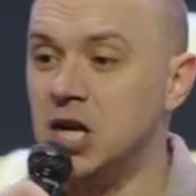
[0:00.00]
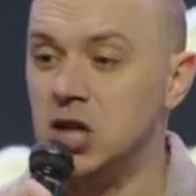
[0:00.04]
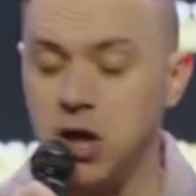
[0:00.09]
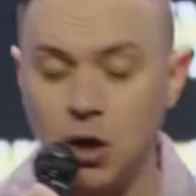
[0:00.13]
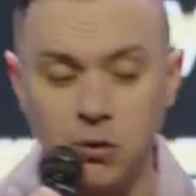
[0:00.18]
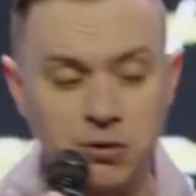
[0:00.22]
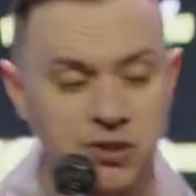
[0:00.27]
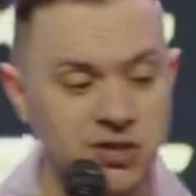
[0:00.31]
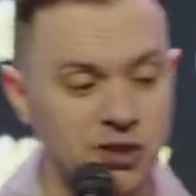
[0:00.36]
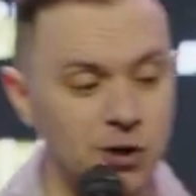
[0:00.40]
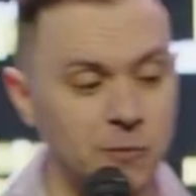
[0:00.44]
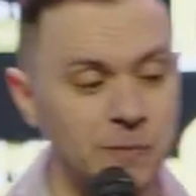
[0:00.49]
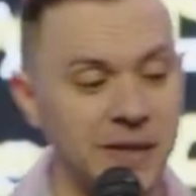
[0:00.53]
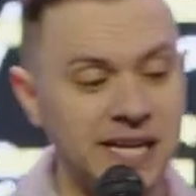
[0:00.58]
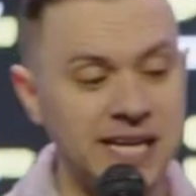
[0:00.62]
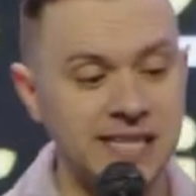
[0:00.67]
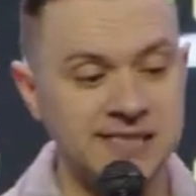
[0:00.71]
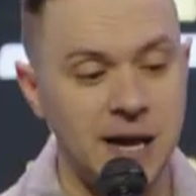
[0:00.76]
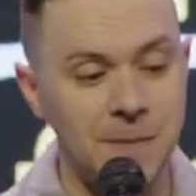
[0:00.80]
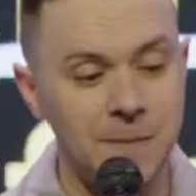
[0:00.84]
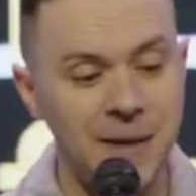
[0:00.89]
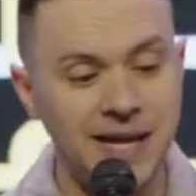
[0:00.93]
closer
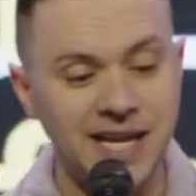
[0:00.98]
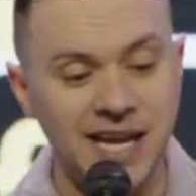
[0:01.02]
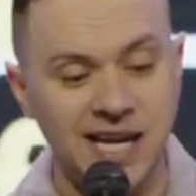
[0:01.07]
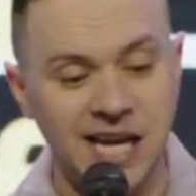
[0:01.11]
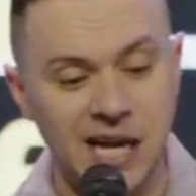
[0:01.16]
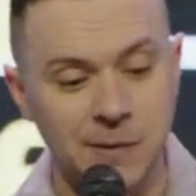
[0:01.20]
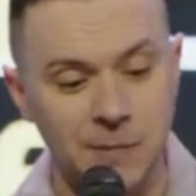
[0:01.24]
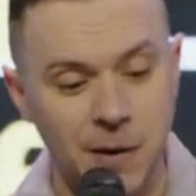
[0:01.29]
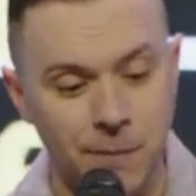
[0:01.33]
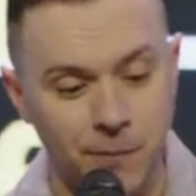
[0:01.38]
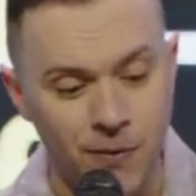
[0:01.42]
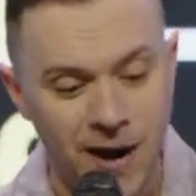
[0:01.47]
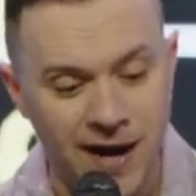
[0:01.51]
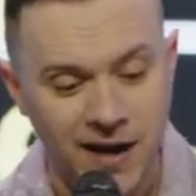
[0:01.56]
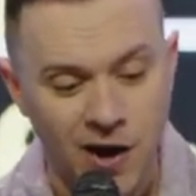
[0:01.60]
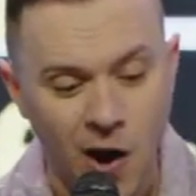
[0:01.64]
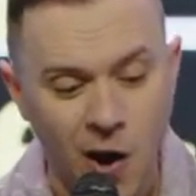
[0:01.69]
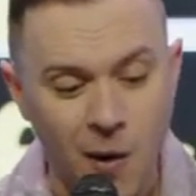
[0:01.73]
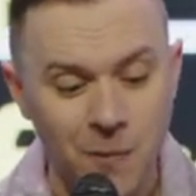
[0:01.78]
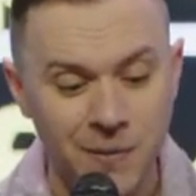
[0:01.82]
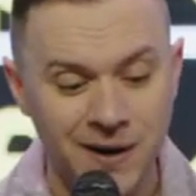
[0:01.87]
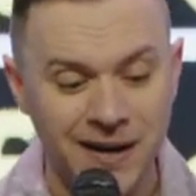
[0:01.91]
because I'm making him a
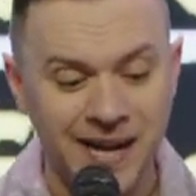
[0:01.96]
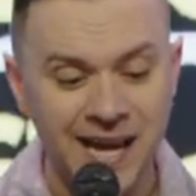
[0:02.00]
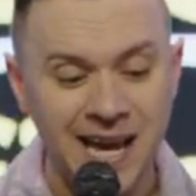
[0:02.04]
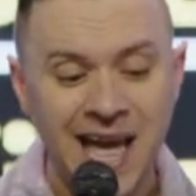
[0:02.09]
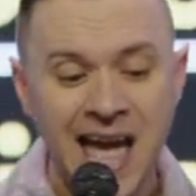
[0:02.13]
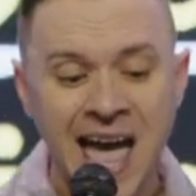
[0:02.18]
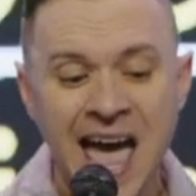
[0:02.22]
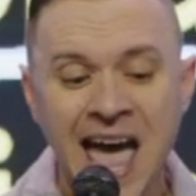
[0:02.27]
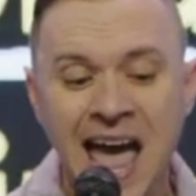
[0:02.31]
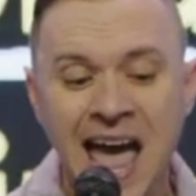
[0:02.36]
priority